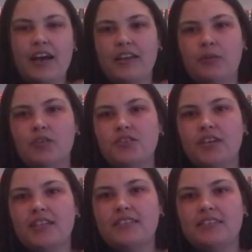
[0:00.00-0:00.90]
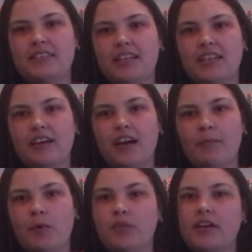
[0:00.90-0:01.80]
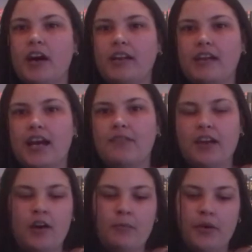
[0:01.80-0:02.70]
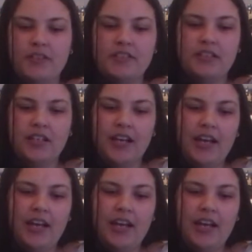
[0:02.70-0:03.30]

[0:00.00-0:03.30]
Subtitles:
You also get to see Uotani have an outburst